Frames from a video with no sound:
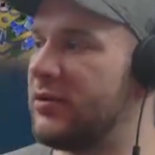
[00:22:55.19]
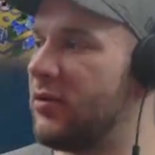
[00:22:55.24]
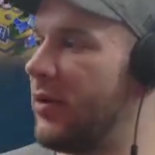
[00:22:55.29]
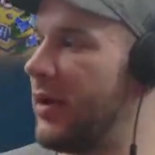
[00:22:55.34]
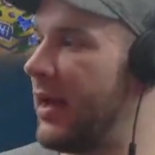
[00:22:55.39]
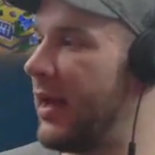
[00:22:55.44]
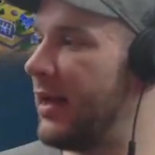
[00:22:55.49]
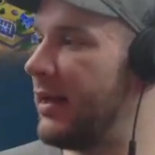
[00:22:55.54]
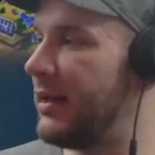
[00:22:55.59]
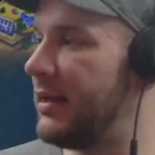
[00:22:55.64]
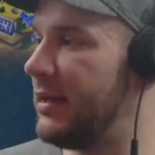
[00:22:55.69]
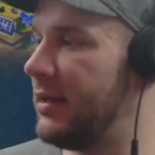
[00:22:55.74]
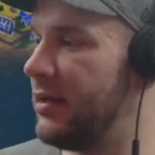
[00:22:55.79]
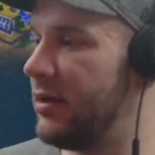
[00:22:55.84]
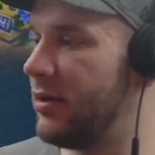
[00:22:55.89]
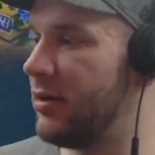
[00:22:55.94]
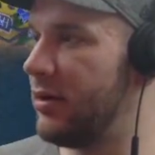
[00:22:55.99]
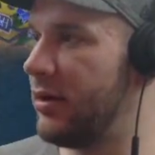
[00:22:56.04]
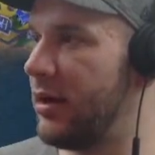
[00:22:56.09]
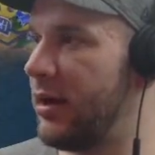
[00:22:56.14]
go ahead
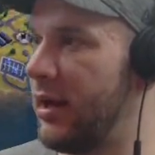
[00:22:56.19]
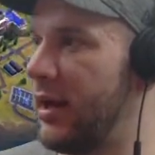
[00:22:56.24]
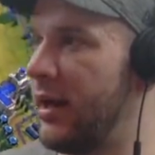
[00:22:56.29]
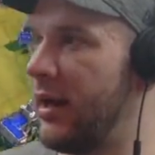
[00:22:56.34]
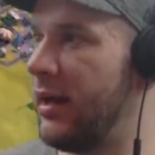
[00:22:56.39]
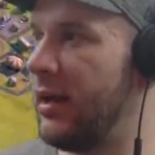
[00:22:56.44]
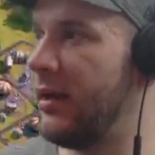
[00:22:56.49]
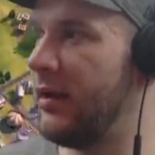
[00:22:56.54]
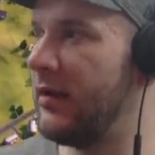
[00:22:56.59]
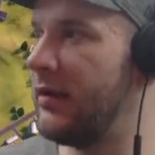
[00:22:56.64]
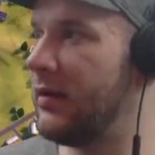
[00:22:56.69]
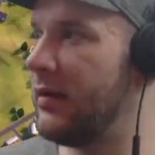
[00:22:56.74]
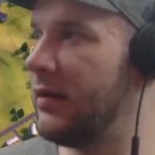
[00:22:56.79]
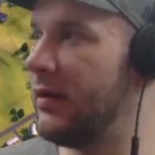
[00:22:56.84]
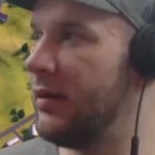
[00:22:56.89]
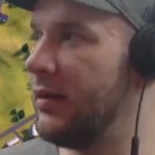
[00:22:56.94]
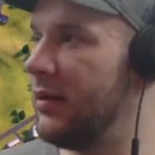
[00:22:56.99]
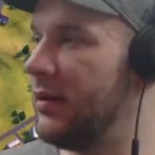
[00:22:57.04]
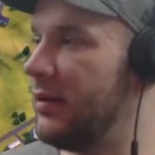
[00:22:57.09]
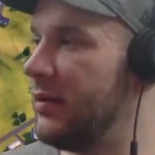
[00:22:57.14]
here and
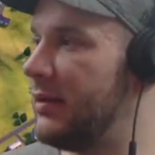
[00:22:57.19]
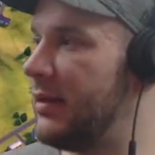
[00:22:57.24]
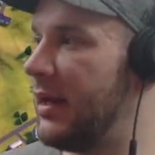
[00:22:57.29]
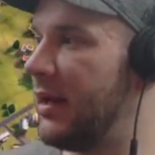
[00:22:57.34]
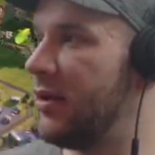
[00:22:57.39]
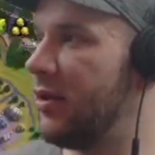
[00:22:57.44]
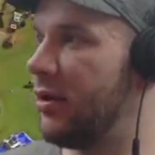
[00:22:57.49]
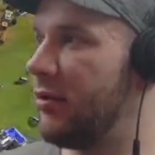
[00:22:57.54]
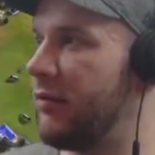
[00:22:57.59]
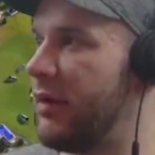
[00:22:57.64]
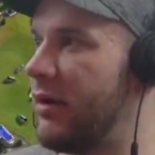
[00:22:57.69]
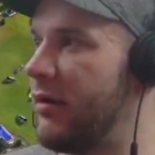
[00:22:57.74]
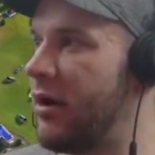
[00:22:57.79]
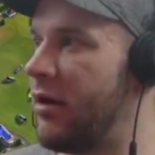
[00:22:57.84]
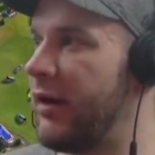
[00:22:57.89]
take a look around.